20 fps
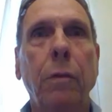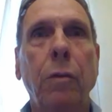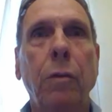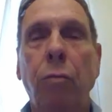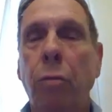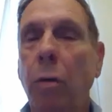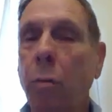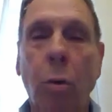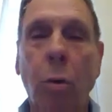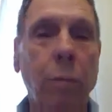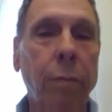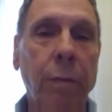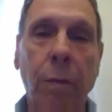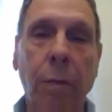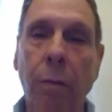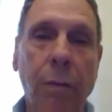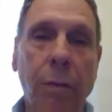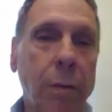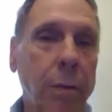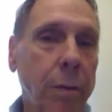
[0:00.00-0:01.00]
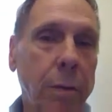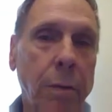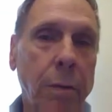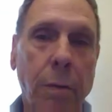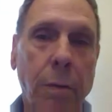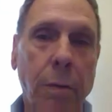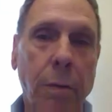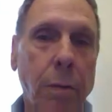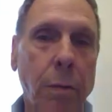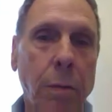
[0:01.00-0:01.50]
drug overdoses
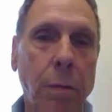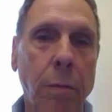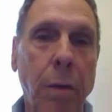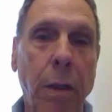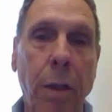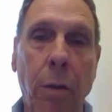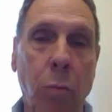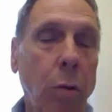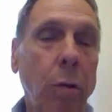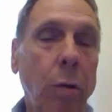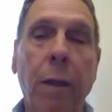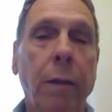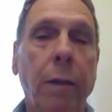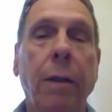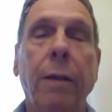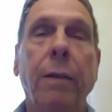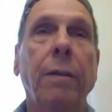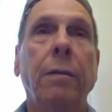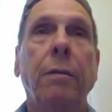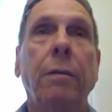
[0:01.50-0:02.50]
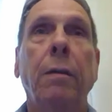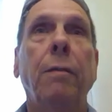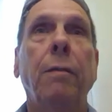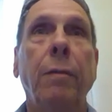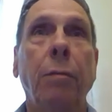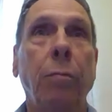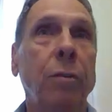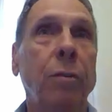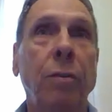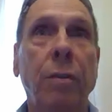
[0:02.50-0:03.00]
and all that kind of stuff.
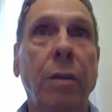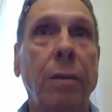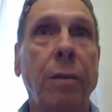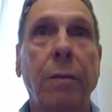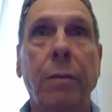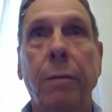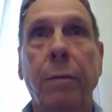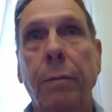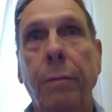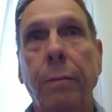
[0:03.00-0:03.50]
It was just,